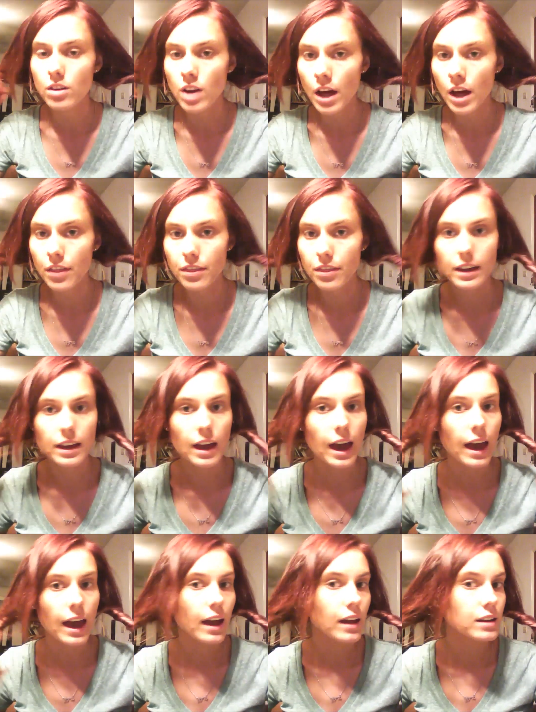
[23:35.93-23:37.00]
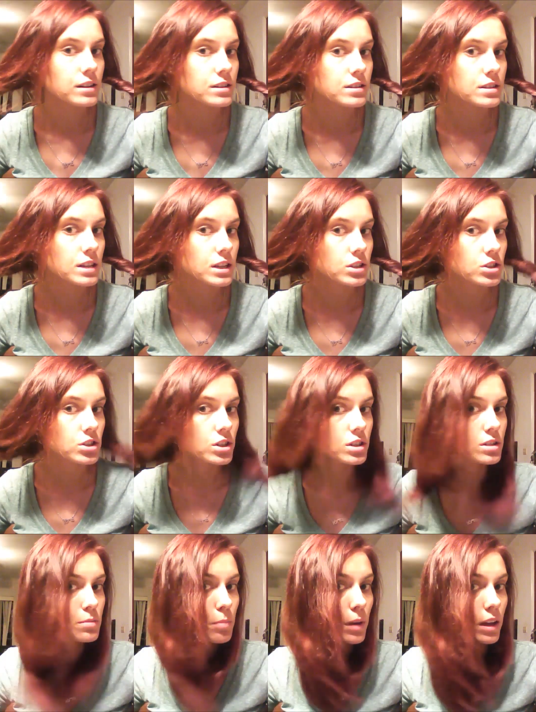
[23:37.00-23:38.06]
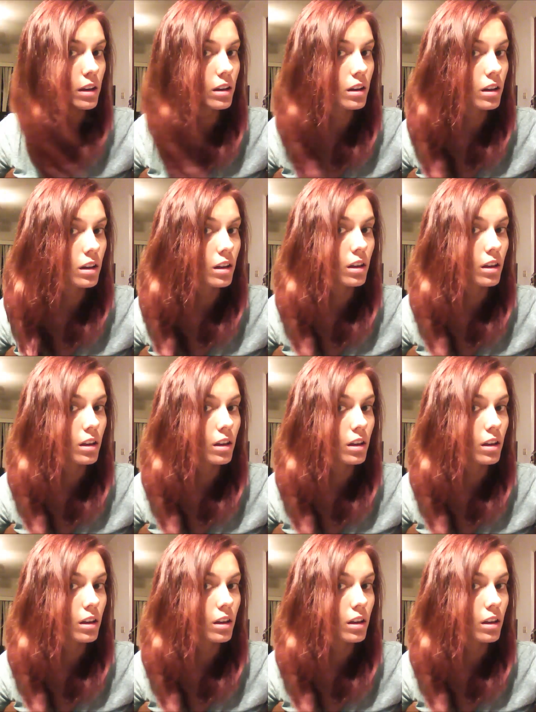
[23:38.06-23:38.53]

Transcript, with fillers: Nothing, and it's just been